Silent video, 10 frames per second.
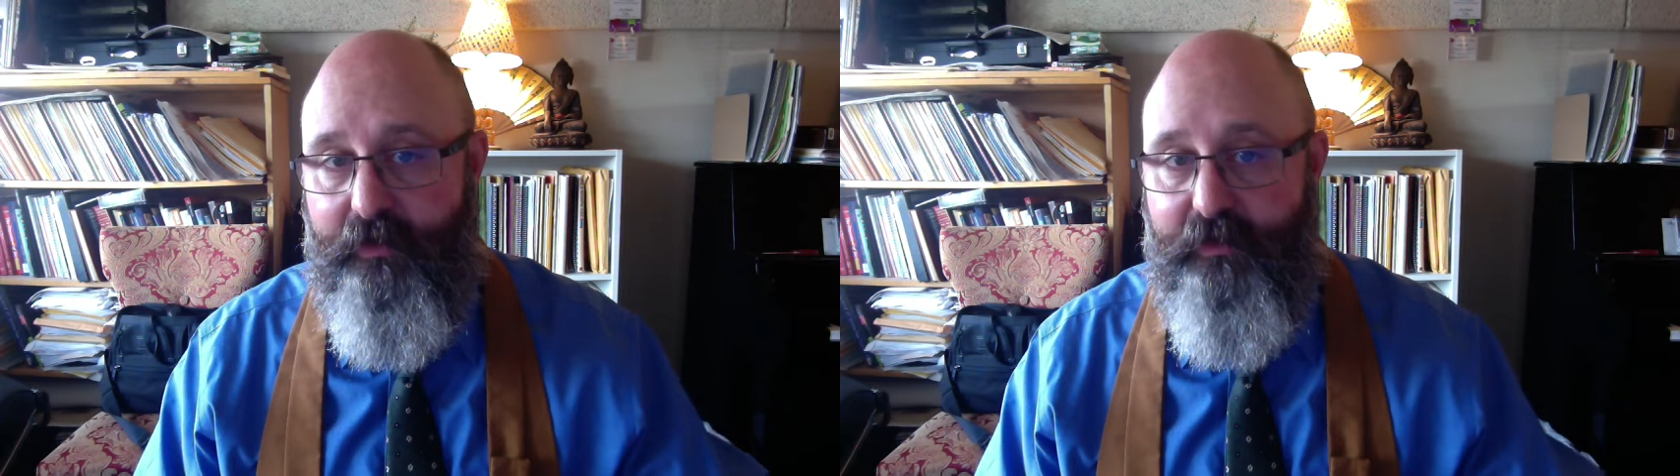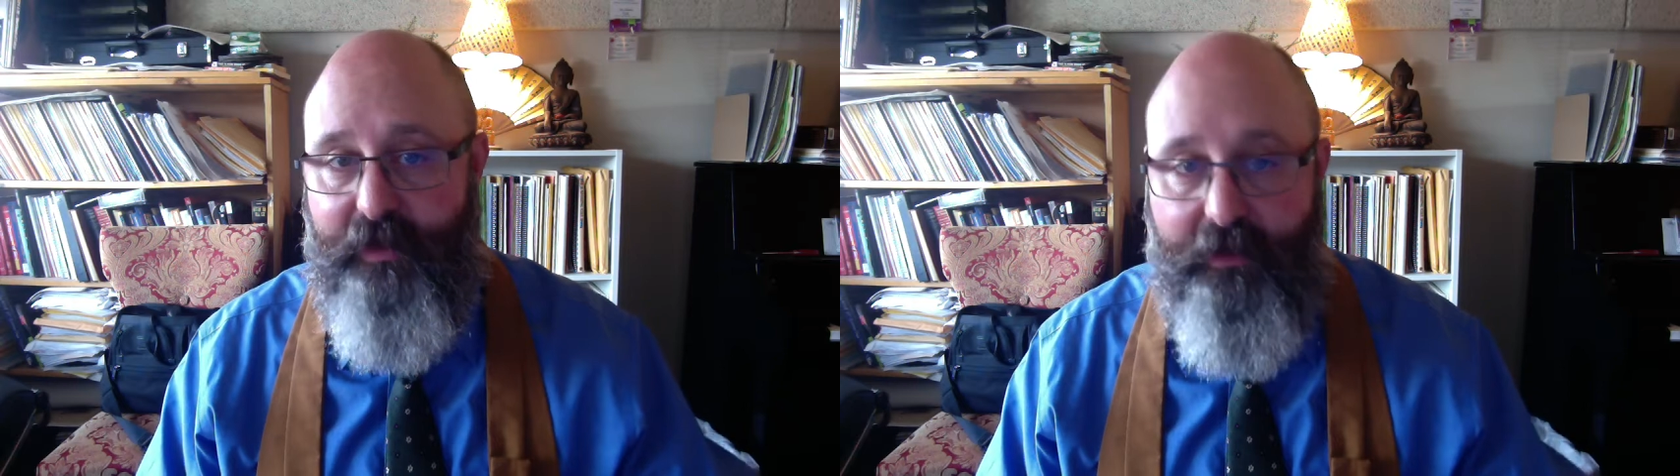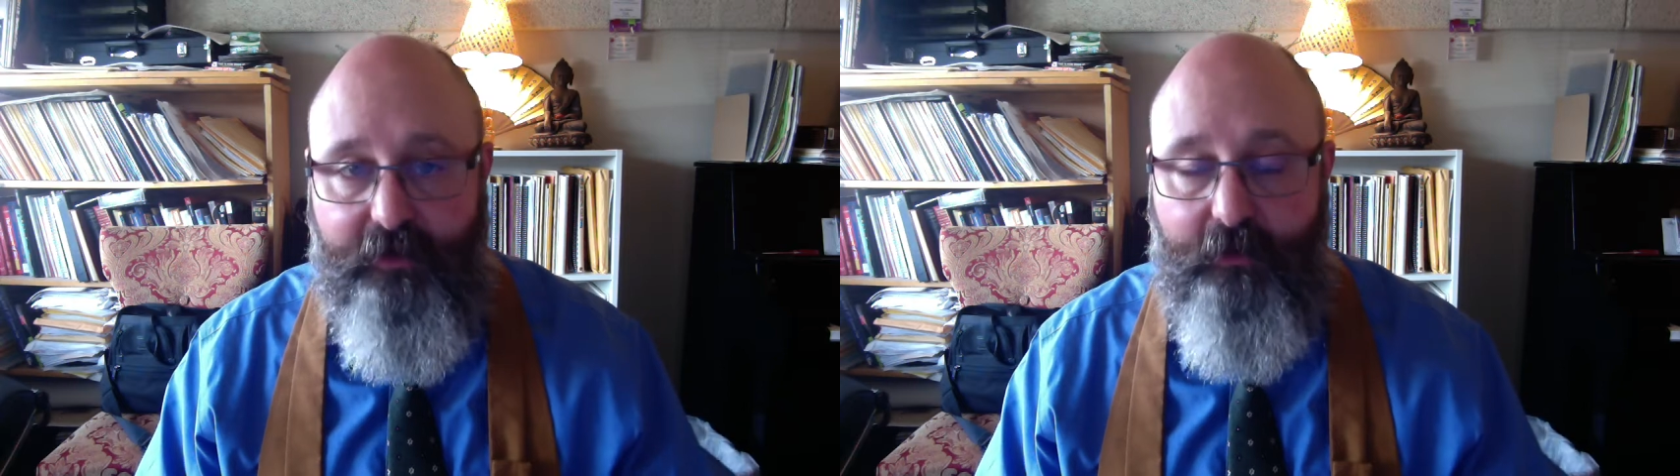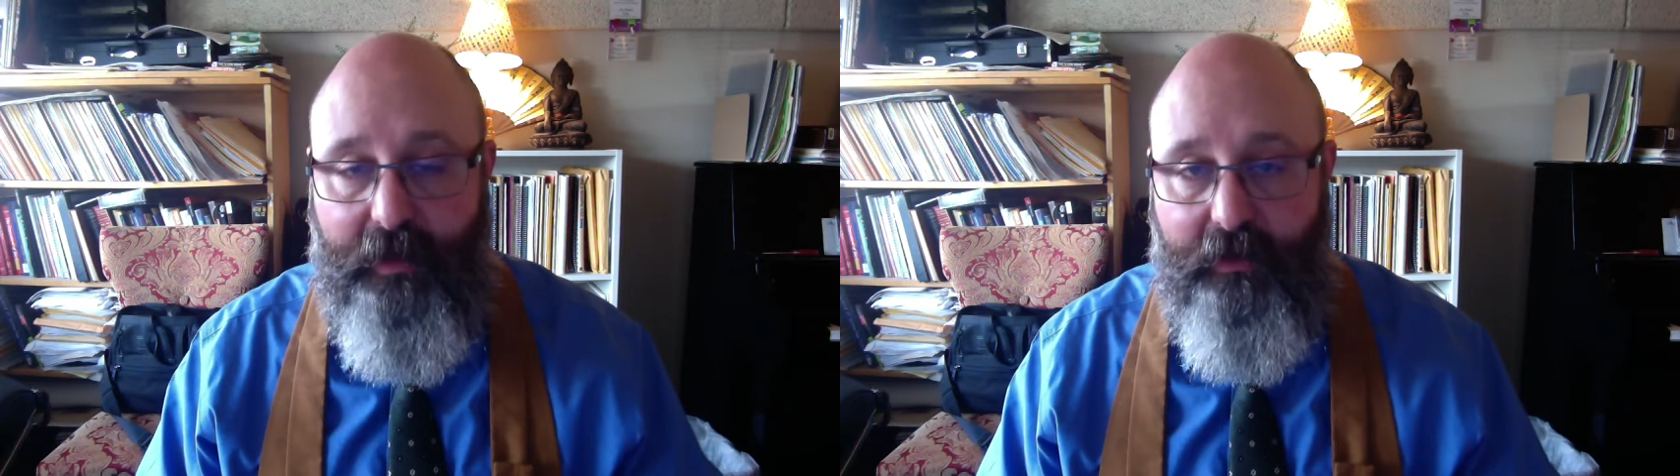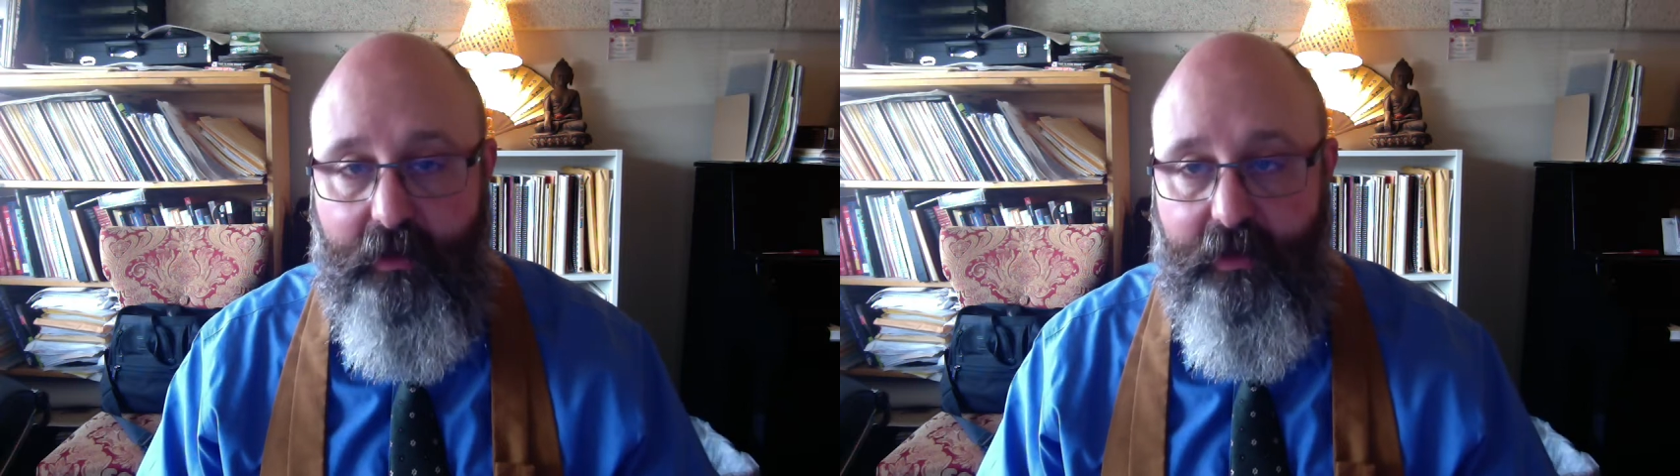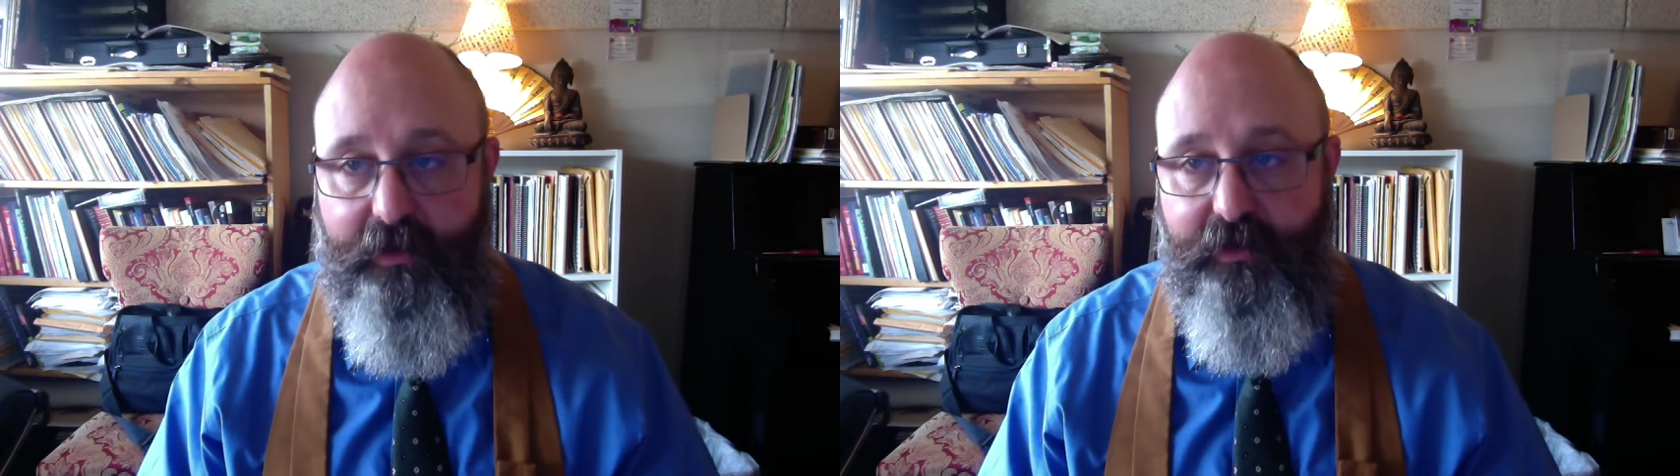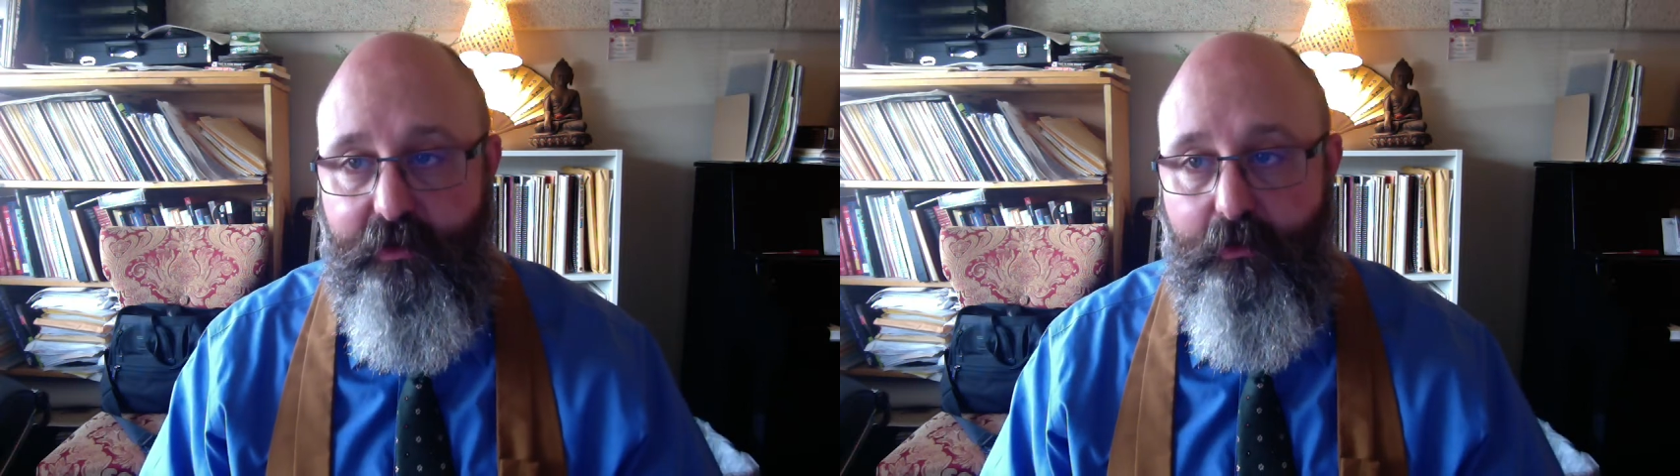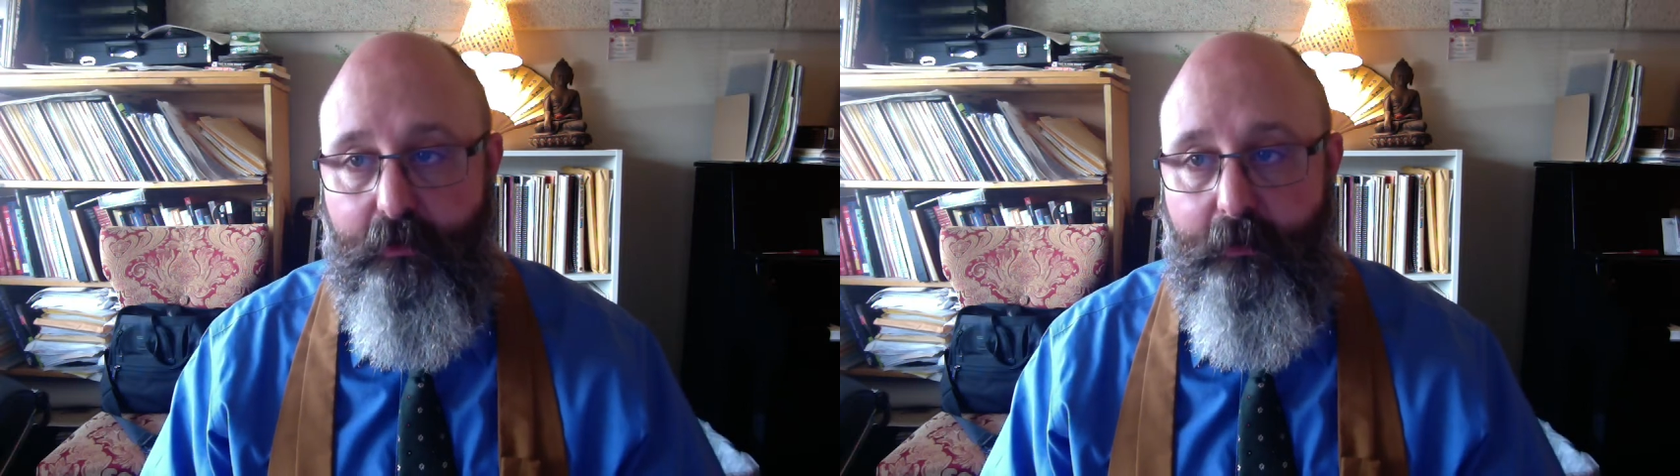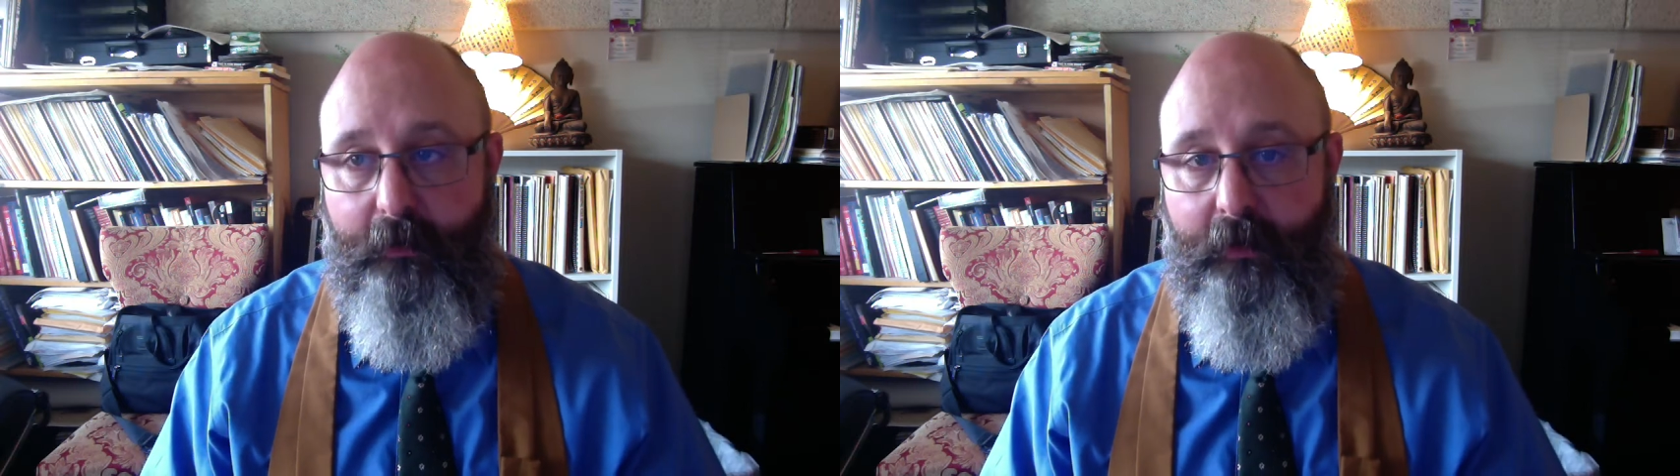sexuality to